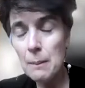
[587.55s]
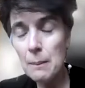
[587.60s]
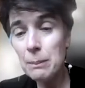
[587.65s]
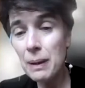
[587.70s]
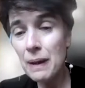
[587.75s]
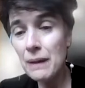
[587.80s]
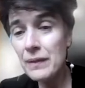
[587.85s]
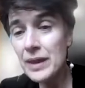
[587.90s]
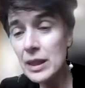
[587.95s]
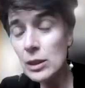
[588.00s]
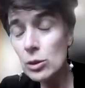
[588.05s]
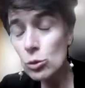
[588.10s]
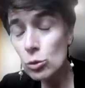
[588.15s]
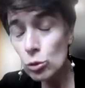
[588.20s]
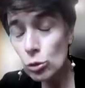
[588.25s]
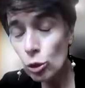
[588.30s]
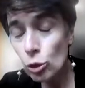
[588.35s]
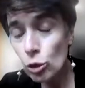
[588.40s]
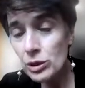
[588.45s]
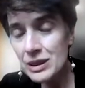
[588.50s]
but they
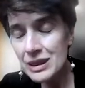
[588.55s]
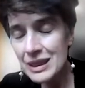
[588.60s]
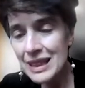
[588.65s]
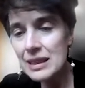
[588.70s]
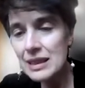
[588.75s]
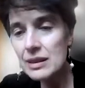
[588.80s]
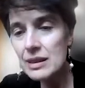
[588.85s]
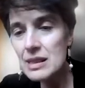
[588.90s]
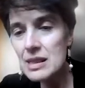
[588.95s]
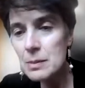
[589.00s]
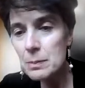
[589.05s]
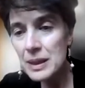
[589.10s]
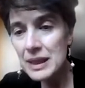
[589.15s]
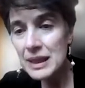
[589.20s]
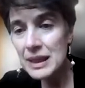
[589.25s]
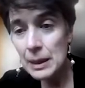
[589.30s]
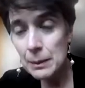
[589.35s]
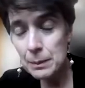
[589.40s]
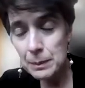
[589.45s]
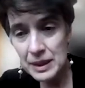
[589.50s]
do not take these
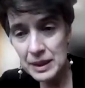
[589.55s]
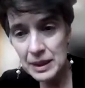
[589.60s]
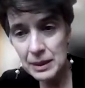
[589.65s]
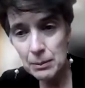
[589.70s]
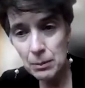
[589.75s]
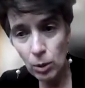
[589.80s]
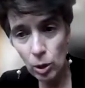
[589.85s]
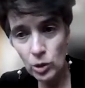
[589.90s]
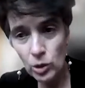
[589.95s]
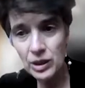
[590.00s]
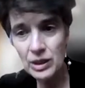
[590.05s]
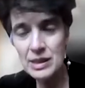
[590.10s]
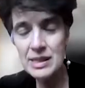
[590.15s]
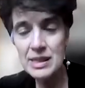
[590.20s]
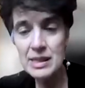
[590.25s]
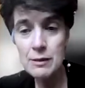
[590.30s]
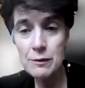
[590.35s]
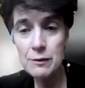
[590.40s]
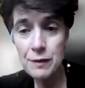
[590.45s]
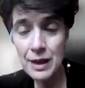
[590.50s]
PKPD models,
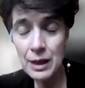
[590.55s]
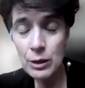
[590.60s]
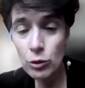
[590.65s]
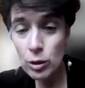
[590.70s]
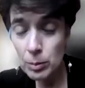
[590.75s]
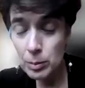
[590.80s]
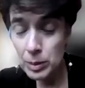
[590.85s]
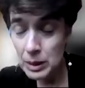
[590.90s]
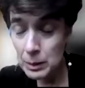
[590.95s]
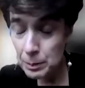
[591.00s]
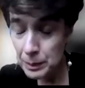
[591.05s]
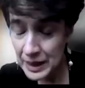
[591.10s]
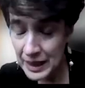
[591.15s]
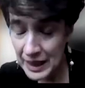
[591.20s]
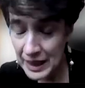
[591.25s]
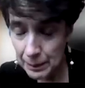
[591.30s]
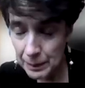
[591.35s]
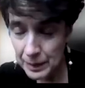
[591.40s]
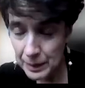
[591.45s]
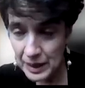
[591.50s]
these valuable
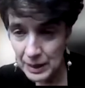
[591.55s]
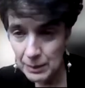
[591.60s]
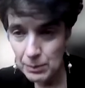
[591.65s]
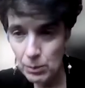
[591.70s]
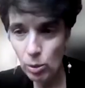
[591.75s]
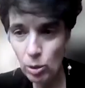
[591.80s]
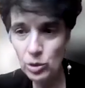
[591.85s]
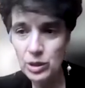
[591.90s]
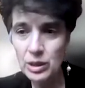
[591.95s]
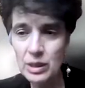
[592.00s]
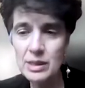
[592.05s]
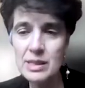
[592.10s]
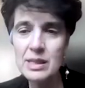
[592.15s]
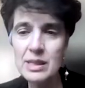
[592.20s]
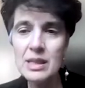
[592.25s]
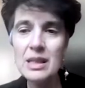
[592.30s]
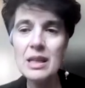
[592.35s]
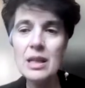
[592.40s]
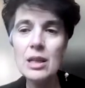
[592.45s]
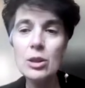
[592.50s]
PKPD models,
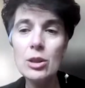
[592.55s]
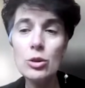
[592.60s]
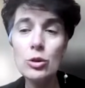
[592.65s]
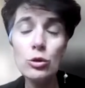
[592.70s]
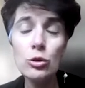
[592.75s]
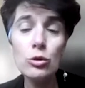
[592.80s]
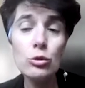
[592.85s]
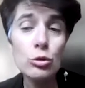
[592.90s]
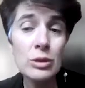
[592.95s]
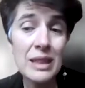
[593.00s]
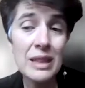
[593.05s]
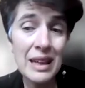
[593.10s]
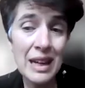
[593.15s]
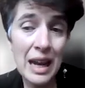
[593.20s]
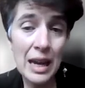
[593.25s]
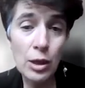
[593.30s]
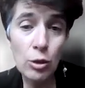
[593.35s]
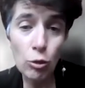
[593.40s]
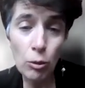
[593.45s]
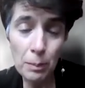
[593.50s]
due to their
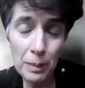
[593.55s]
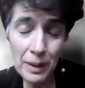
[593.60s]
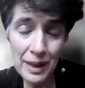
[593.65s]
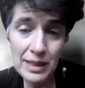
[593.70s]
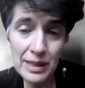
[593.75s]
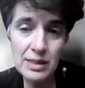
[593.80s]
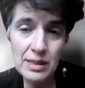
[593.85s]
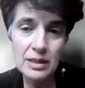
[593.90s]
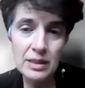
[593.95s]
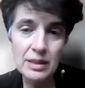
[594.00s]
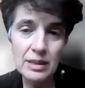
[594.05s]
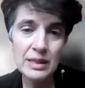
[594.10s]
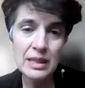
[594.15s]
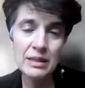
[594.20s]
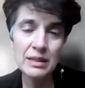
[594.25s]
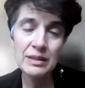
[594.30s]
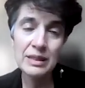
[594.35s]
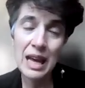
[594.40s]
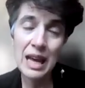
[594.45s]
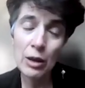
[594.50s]
high complexity
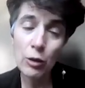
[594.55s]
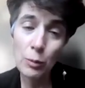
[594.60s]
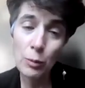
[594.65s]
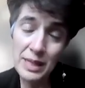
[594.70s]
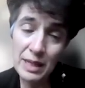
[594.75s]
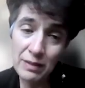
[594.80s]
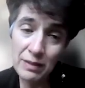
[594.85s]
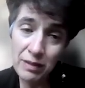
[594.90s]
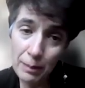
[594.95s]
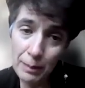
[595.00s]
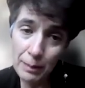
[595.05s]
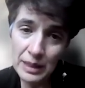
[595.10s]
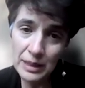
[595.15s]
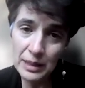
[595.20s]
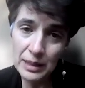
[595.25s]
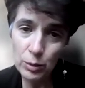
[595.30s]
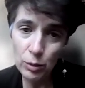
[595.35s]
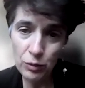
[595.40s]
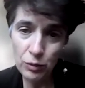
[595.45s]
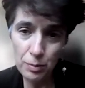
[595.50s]
and the
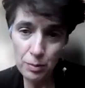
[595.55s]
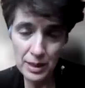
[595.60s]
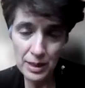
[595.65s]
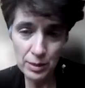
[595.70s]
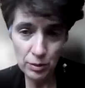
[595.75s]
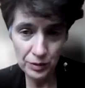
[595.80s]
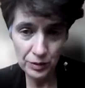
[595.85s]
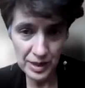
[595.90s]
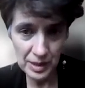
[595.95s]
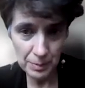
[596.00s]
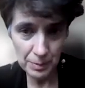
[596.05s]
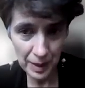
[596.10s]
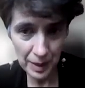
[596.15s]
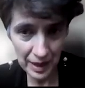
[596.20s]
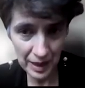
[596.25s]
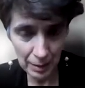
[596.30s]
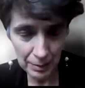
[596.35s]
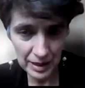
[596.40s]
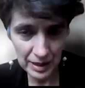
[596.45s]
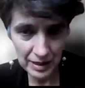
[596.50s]
unobservability of many of these
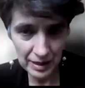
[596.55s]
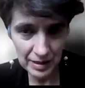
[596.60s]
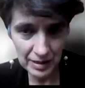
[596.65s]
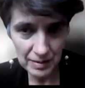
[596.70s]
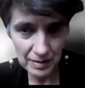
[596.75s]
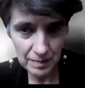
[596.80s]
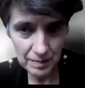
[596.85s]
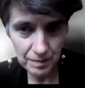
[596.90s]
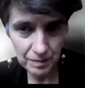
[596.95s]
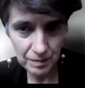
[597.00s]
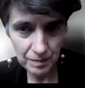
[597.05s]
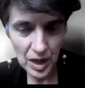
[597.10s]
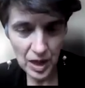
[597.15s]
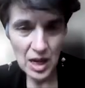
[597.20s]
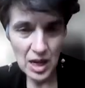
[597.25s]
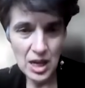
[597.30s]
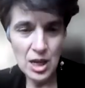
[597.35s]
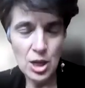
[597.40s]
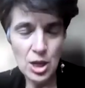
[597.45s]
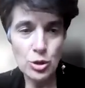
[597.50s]
parameters.
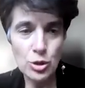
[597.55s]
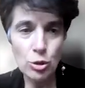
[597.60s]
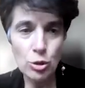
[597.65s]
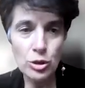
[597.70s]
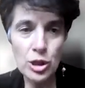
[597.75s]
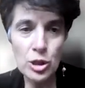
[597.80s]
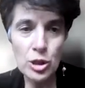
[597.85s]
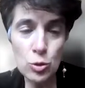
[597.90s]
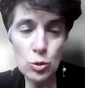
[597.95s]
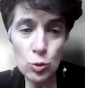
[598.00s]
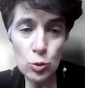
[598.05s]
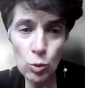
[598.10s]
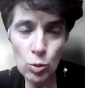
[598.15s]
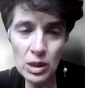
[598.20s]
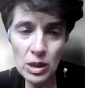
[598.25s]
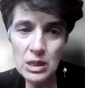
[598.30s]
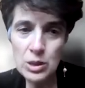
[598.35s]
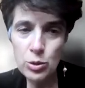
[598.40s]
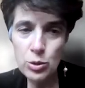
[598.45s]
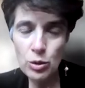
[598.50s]
So these two
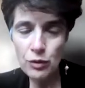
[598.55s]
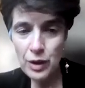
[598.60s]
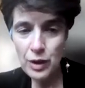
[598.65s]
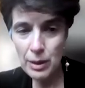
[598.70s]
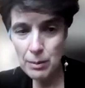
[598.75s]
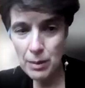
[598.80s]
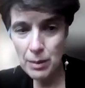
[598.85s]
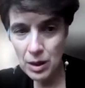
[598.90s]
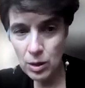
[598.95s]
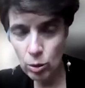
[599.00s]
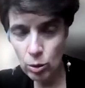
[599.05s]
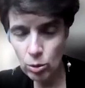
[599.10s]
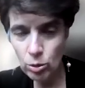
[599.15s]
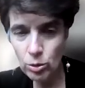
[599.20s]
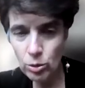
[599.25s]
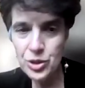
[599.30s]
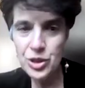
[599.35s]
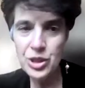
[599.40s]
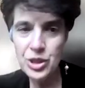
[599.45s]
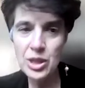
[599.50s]
worlds of
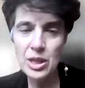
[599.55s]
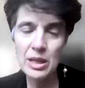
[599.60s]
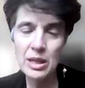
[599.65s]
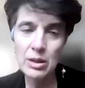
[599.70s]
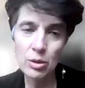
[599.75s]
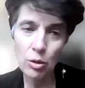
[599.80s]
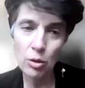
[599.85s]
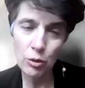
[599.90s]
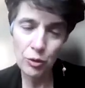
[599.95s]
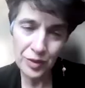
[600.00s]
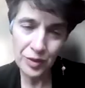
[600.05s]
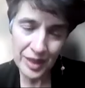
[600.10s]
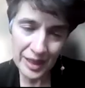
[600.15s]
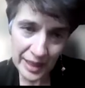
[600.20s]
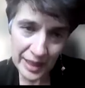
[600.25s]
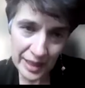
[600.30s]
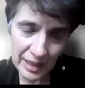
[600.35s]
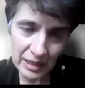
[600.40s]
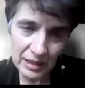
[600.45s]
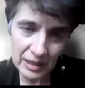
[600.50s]
pharmacology and of
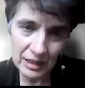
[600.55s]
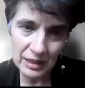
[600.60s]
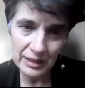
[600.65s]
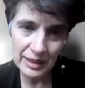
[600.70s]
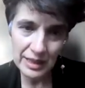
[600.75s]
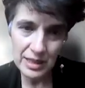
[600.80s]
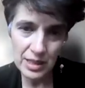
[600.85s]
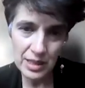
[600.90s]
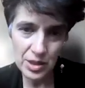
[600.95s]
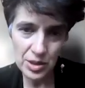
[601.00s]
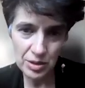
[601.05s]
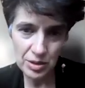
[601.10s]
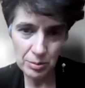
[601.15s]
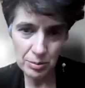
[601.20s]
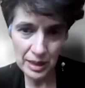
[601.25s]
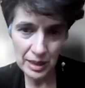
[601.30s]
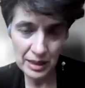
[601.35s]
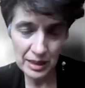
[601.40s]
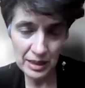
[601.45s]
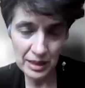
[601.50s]
clinical
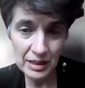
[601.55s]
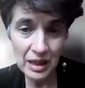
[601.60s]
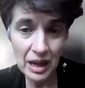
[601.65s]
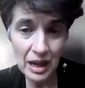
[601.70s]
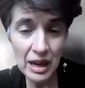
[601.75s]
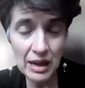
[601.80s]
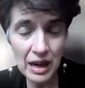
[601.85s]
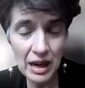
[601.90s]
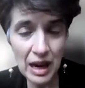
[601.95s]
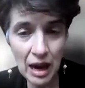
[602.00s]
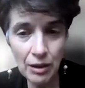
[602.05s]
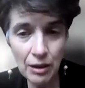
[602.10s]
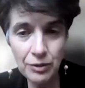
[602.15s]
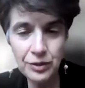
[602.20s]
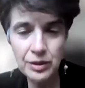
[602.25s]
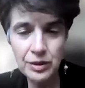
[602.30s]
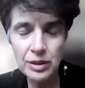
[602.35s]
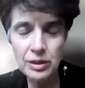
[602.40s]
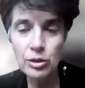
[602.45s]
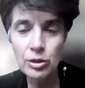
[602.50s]
decision-making are
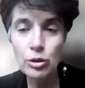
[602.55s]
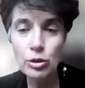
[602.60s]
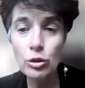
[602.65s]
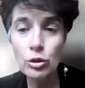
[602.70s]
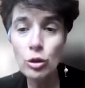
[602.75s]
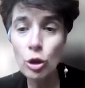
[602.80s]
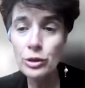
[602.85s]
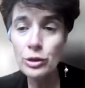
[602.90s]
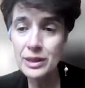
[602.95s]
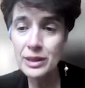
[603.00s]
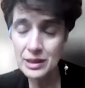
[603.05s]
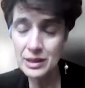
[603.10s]
often not